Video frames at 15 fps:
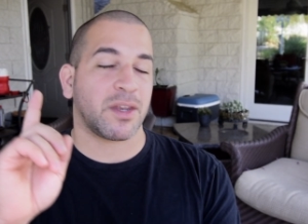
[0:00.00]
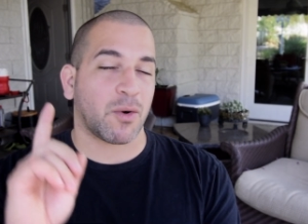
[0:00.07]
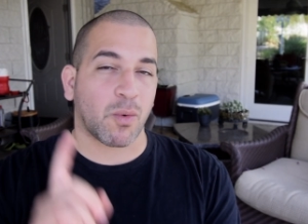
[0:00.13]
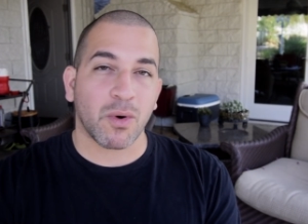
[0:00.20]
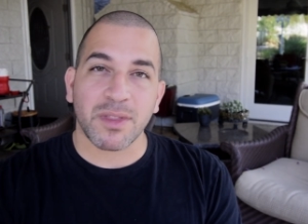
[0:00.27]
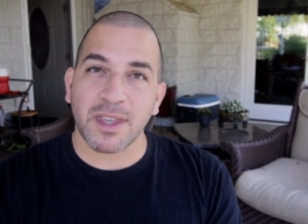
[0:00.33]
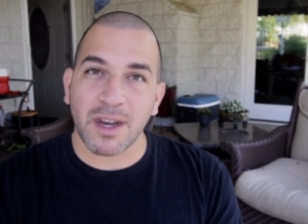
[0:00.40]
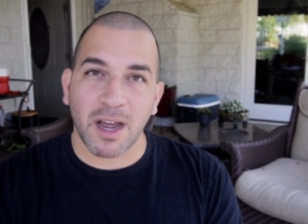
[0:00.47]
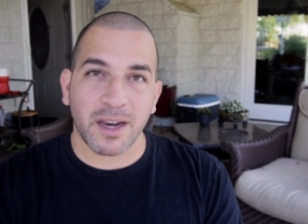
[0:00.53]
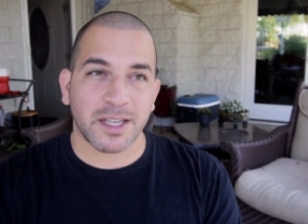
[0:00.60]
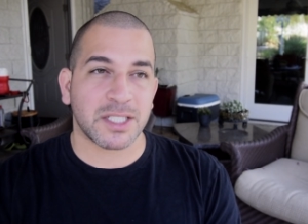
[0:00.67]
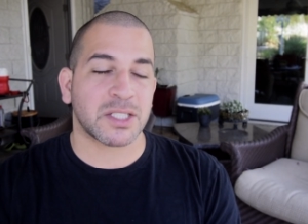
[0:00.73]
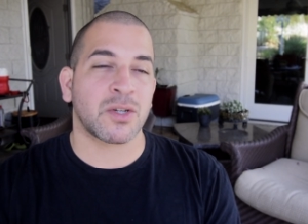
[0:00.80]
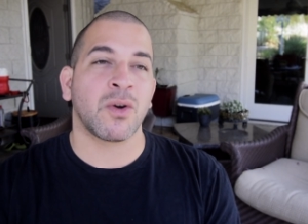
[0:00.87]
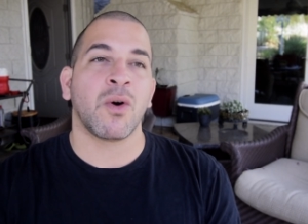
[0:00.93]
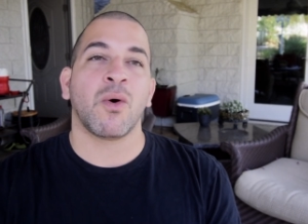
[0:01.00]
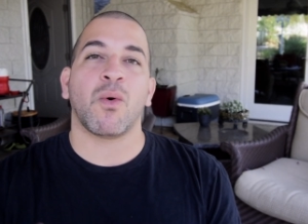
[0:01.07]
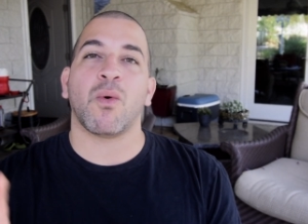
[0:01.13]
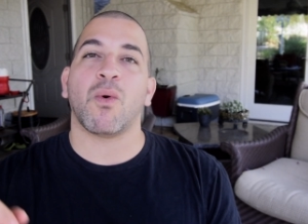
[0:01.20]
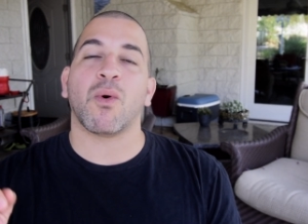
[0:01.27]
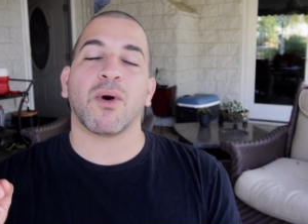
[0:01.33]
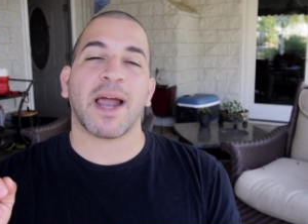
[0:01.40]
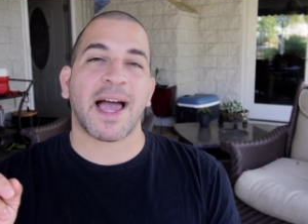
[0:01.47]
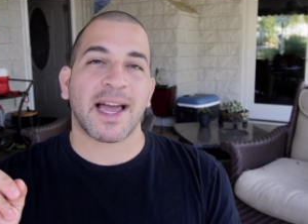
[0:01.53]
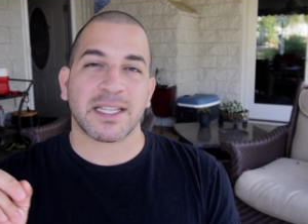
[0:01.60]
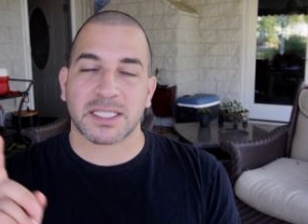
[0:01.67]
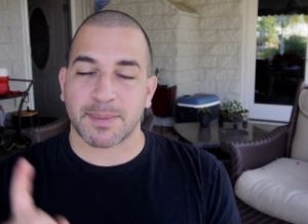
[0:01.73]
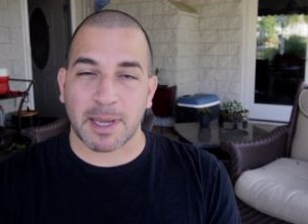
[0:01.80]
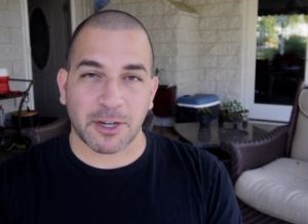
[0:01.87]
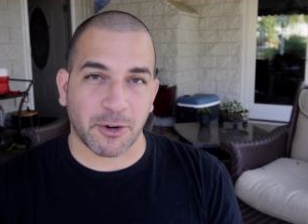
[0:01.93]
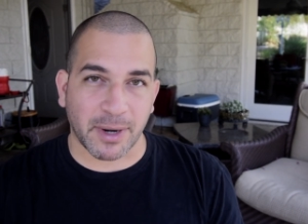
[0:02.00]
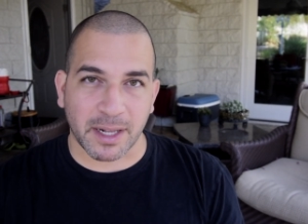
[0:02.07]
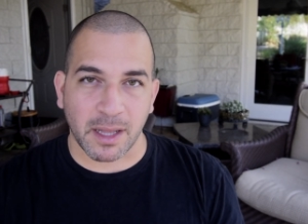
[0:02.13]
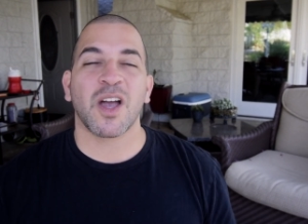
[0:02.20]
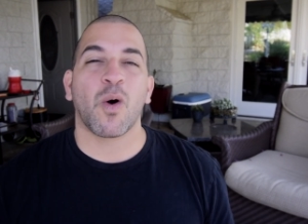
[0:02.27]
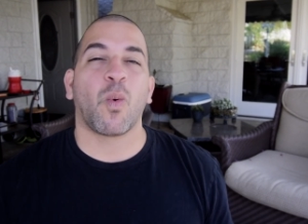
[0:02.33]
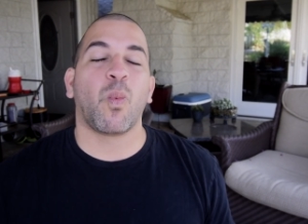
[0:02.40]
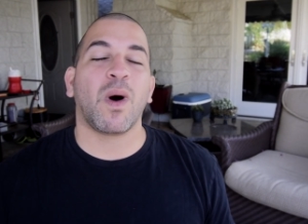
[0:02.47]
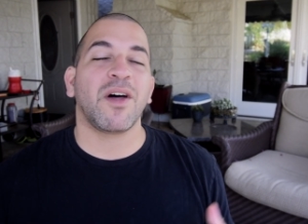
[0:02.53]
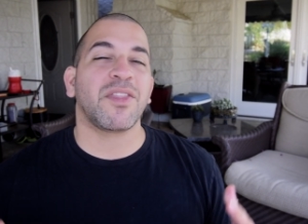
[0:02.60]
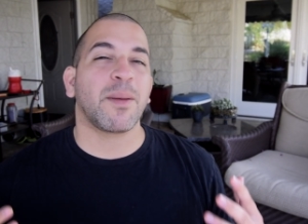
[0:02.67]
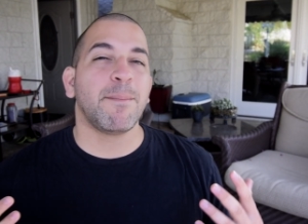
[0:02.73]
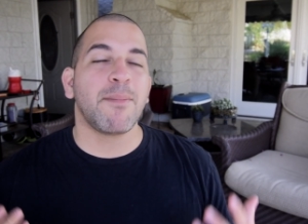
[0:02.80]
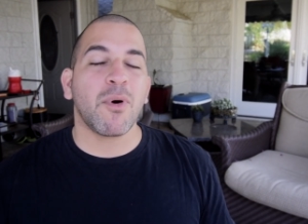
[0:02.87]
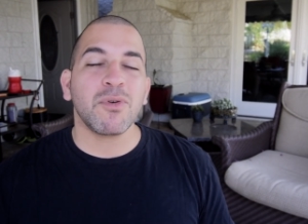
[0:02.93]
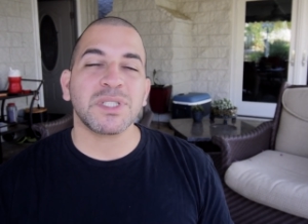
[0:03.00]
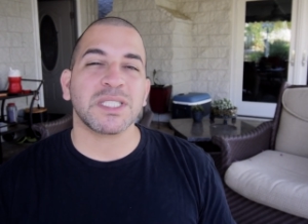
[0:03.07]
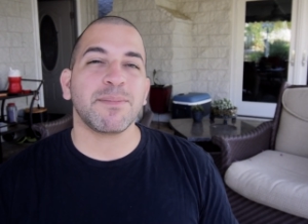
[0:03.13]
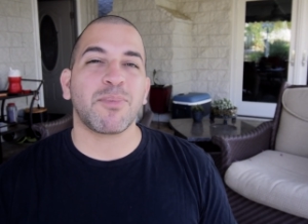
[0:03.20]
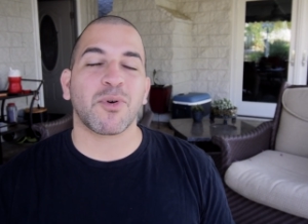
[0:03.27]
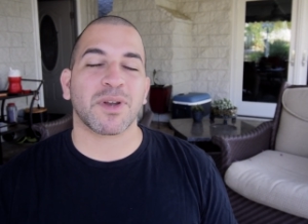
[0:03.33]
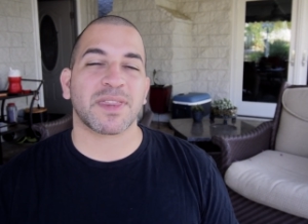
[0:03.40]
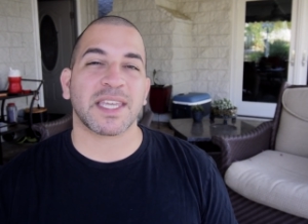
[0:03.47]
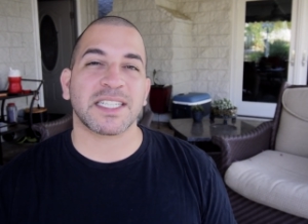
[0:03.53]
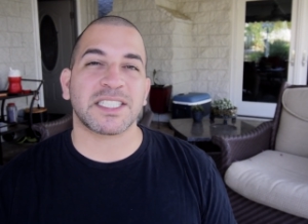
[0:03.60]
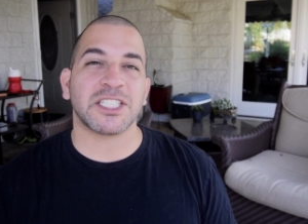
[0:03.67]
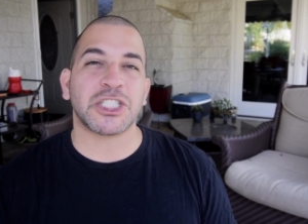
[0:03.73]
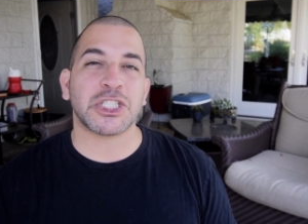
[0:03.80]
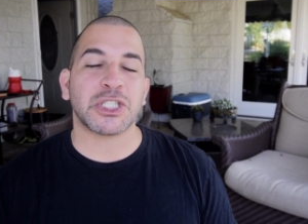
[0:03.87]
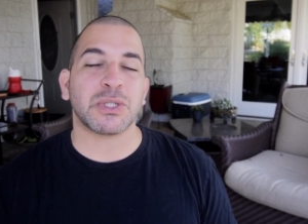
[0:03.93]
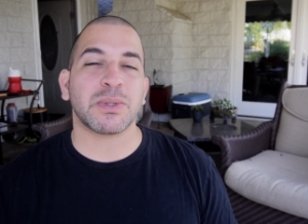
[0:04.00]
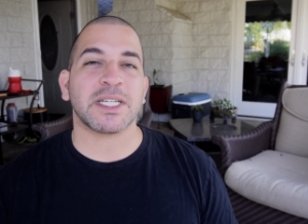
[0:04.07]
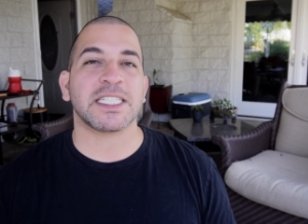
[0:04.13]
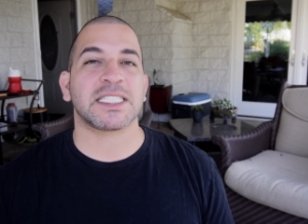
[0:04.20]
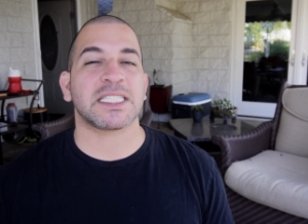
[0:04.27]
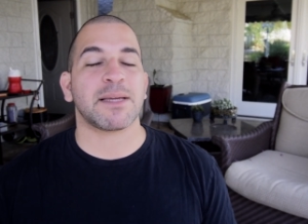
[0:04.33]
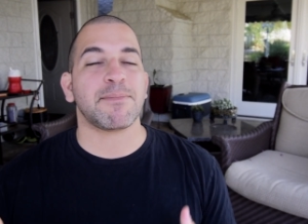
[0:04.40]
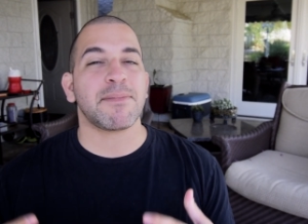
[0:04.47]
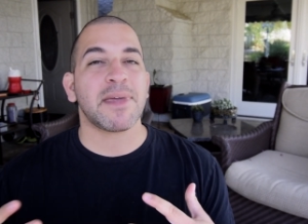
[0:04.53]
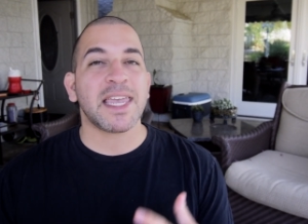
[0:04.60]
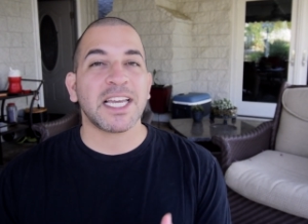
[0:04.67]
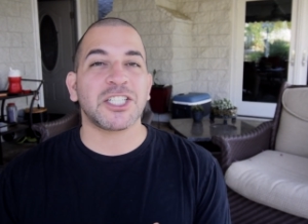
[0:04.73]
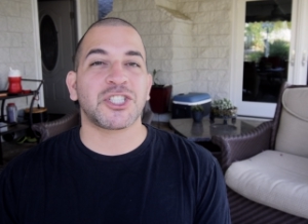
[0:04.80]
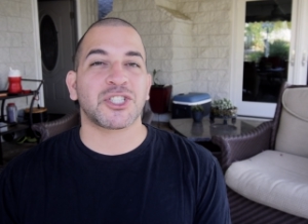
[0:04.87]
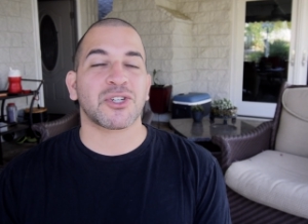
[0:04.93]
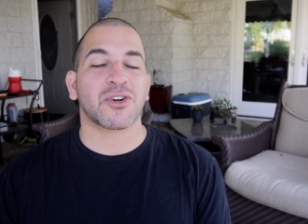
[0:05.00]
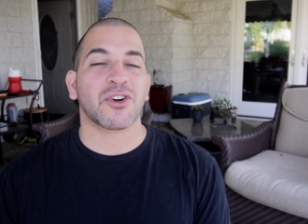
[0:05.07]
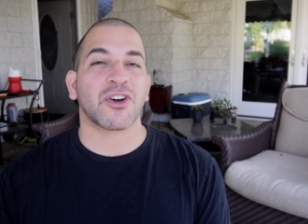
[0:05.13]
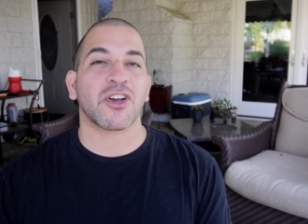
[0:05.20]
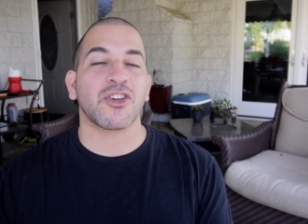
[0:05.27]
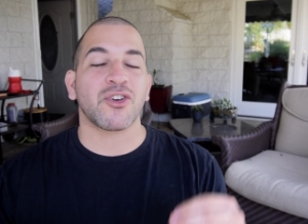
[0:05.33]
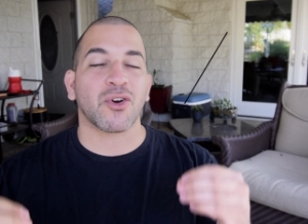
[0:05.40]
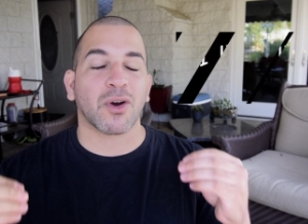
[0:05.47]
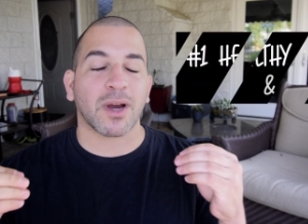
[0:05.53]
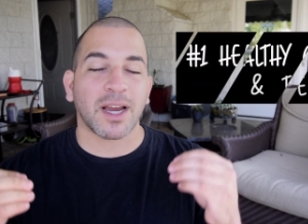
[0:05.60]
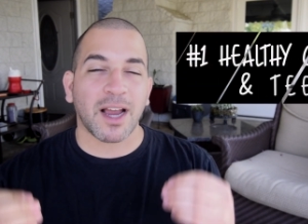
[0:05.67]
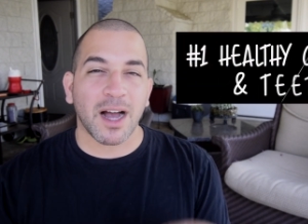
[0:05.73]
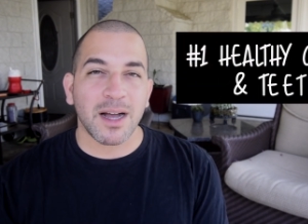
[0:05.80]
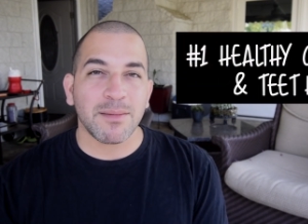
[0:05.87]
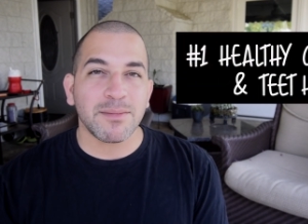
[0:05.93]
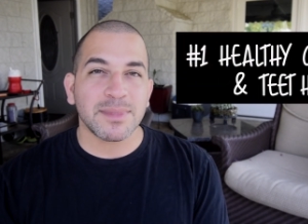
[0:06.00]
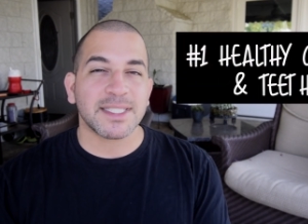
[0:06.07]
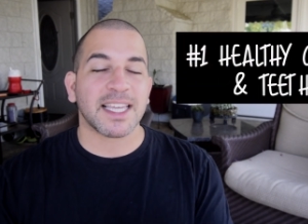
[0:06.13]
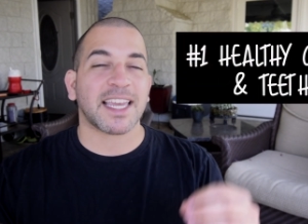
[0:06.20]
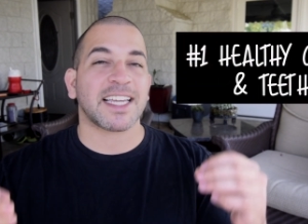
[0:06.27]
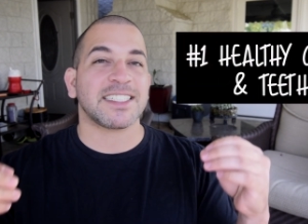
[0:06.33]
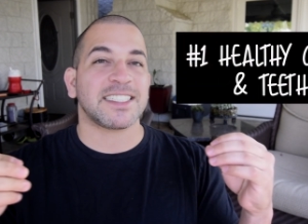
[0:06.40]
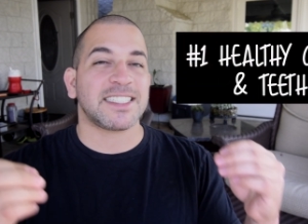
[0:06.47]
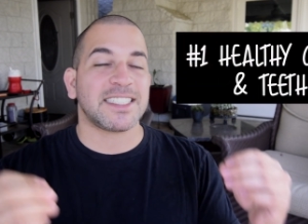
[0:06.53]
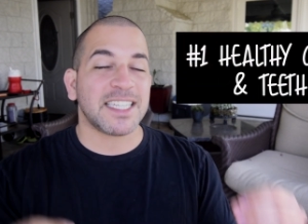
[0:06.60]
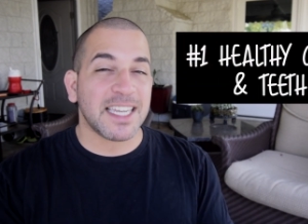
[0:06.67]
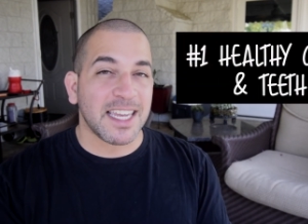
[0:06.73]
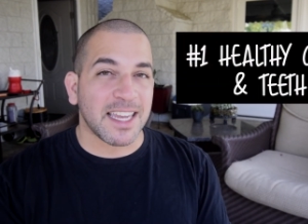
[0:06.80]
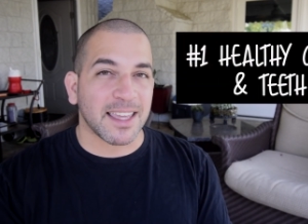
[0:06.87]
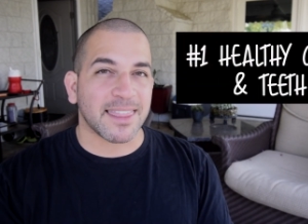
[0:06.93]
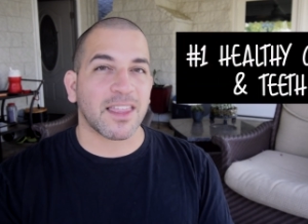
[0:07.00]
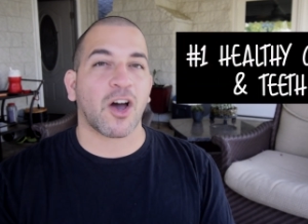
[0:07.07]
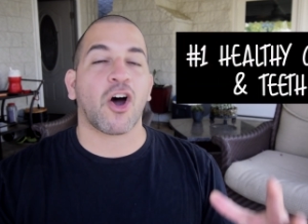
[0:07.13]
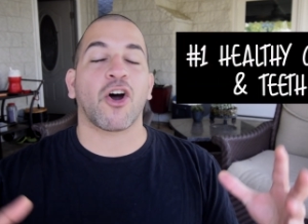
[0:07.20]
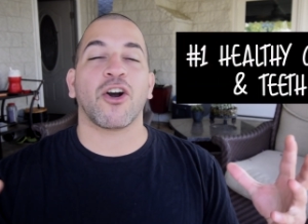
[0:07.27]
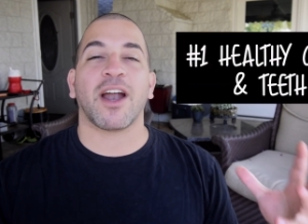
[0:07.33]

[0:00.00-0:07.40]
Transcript: an orthodontist or at Smile Direct Club? Well, the most important thing to do is to make sure your gums and teeth are